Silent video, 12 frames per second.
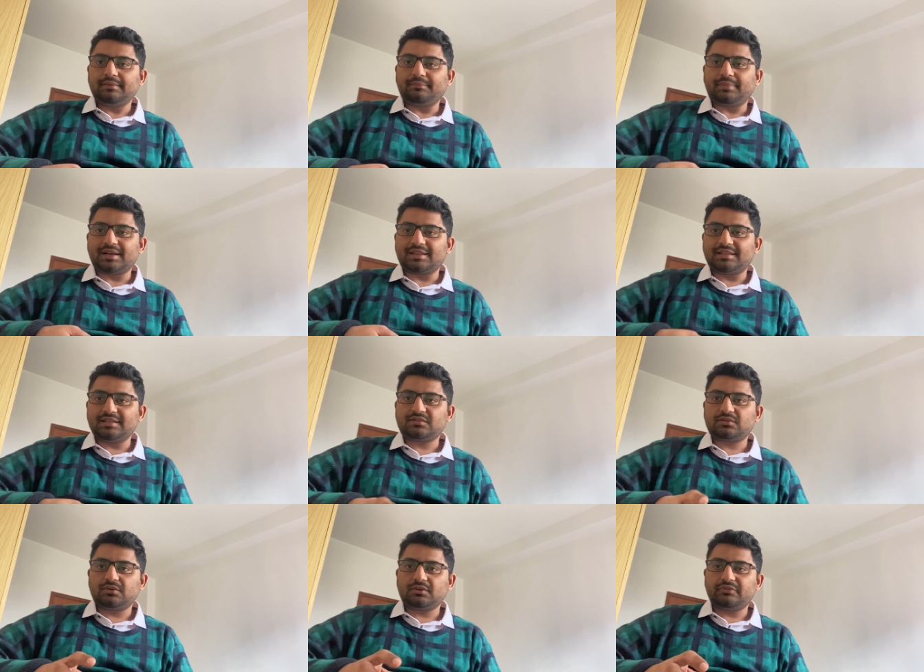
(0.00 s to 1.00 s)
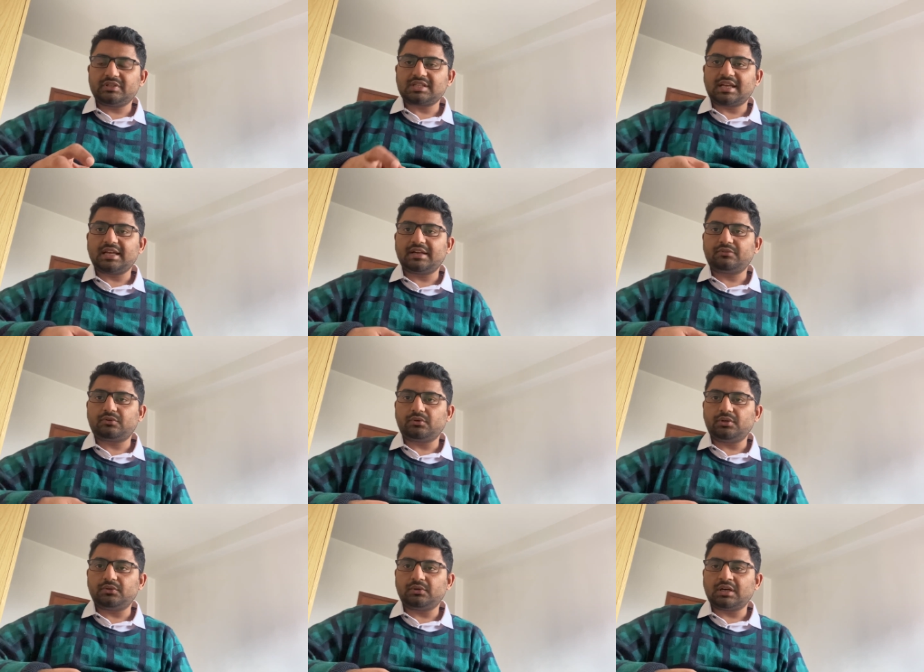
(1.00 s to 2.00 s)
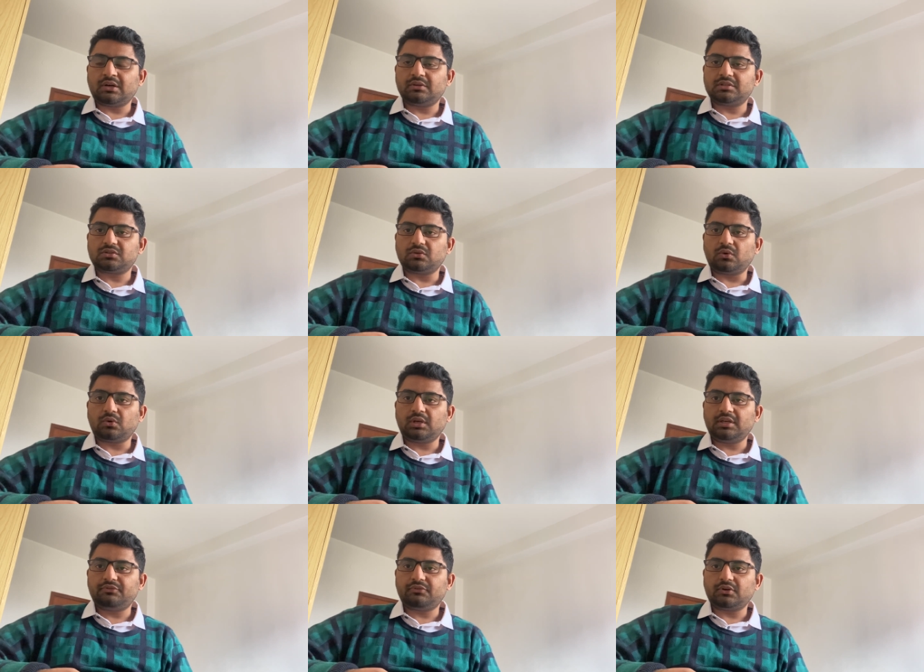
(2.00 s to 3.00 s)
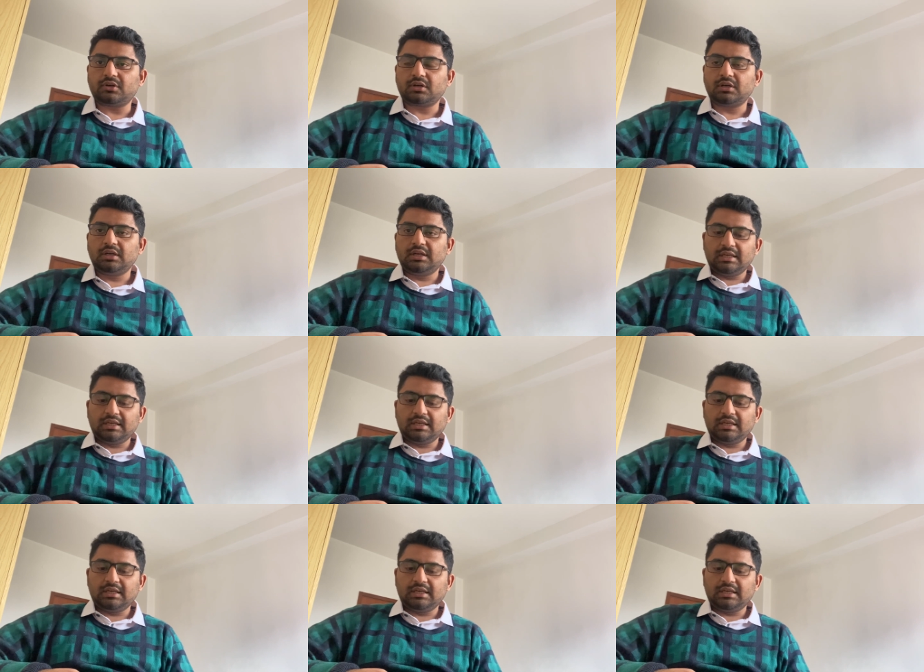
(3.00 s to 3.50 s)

But this code which I have told you now is only for